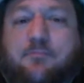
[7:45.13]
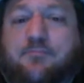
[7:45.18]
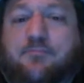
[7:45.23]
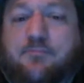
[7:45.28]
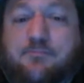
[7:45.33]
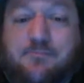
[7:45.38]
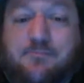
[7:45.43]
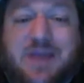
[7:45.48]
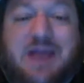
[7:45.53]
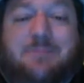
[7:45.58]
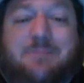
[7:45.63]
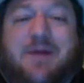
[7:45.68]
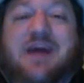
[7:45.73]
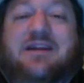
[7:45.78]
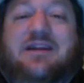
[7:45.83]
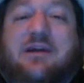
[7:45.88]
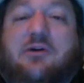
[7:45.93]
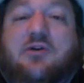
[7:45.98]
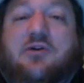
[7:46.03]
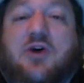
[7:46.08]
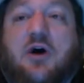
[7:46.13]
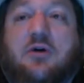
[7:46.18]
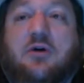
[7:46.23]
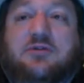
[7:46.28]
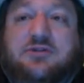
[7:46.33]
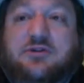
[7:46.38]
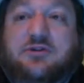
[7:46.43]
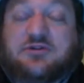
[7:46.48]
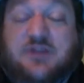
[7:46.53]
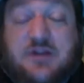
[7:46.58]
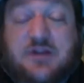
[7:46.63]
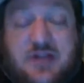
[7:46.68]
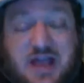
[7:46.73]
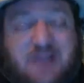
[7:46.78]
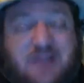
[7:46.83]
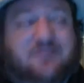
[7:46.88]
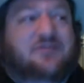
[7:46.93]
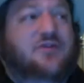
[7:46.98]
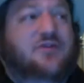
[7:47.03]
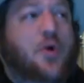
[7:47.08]
made by their cultures? And
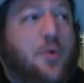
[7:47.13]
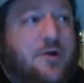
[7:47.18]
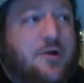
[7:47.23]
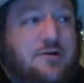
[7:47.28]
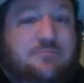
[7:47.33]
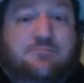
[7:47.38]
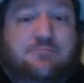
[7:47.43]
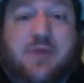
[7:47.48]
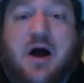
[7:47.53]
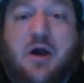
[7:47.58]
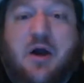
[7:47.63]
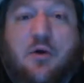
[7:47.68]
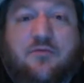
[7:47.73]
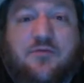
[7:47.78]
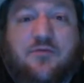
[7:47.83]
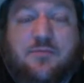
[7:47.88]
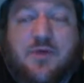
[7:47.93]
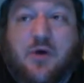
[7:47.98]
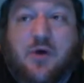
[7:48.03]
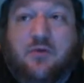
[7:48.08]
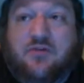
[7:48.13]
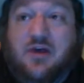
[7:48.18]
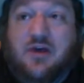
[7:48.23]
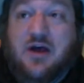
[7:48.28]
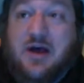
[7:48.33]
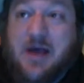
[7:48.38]
yes, Tolkien borrowed from those.